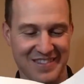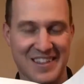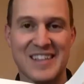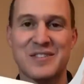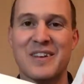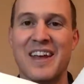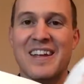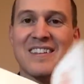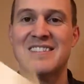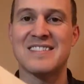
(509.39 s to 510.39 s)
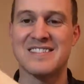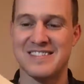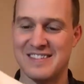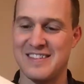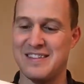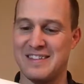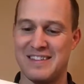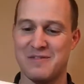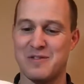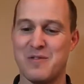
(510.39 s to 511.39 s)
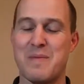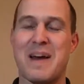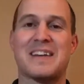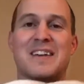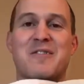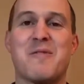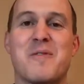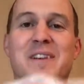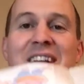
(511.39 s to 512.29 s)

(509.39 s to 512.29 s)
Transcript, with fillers: That's okay. It will go back to normal